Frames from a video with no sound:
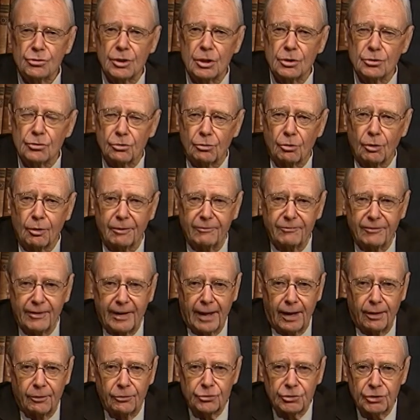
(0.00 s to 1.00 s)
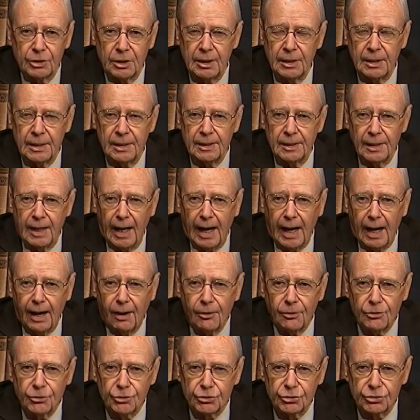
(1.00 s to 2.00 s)
these core values,
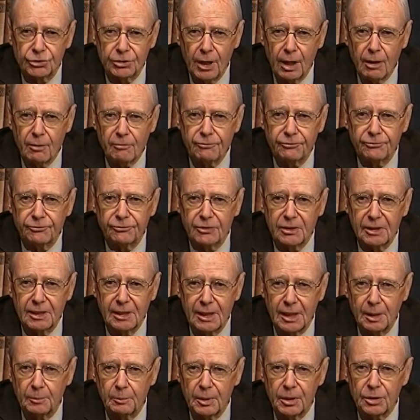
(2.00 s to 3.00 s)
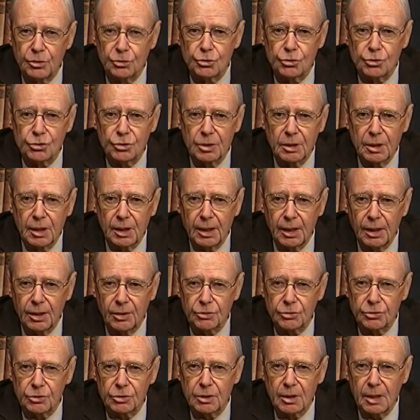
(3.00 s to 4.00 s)
our self-image
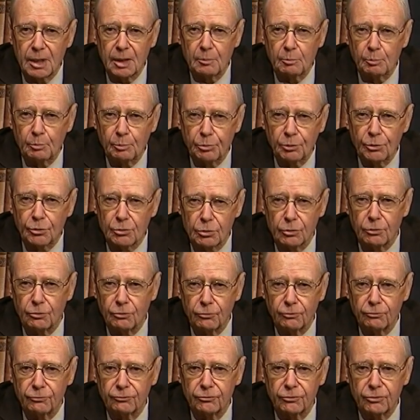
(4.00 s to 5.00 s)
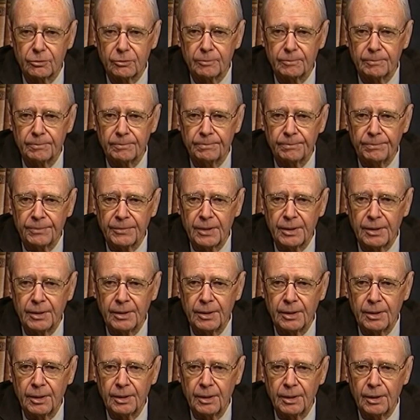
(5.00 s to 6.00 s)
is improved.
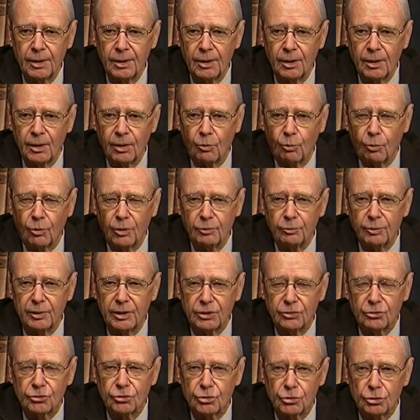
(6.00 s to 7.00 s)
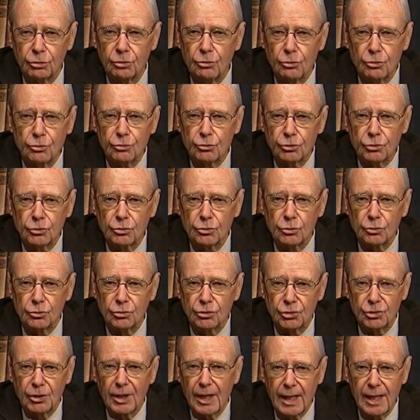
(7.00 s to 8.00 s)
When we choose to
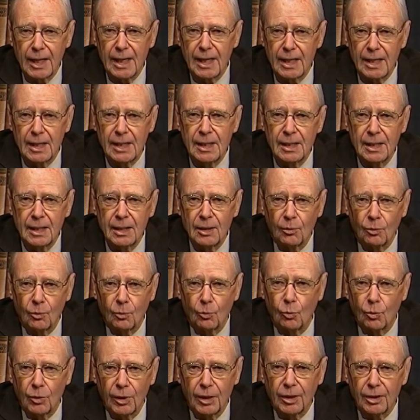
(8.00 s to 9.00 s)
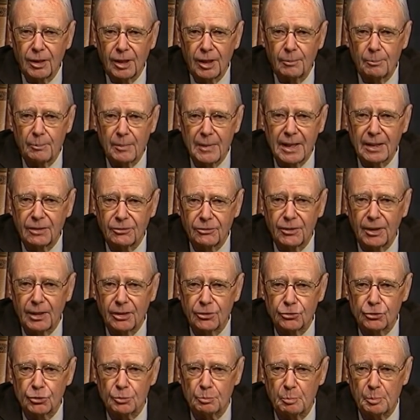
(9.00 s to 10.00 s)
say, we're going to make
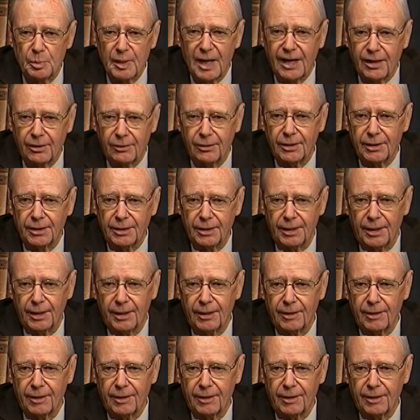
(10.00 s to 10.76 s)
things better here.